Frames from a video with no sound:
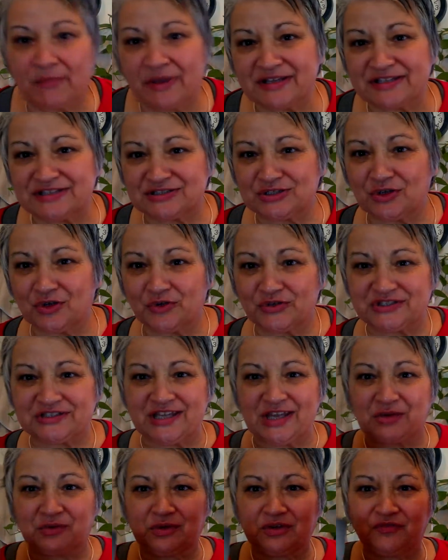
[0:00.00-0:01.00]
my soul
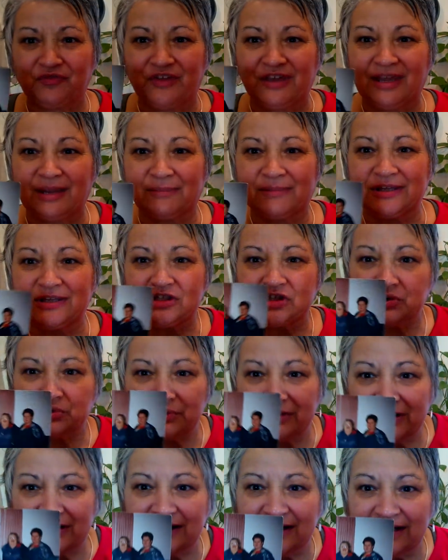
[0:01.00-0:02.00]
sacred family
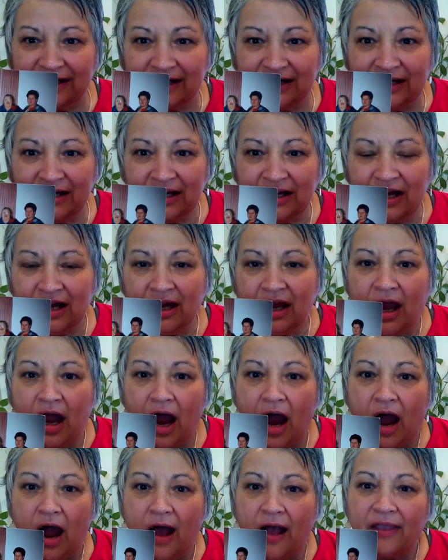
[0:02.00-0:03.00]
tree
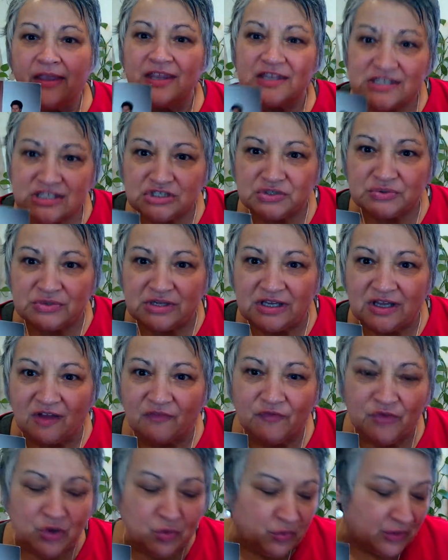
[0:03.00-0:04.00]
history,
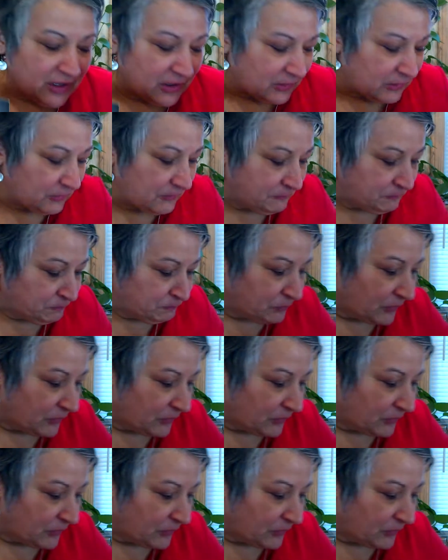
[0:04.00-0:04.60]
if you will.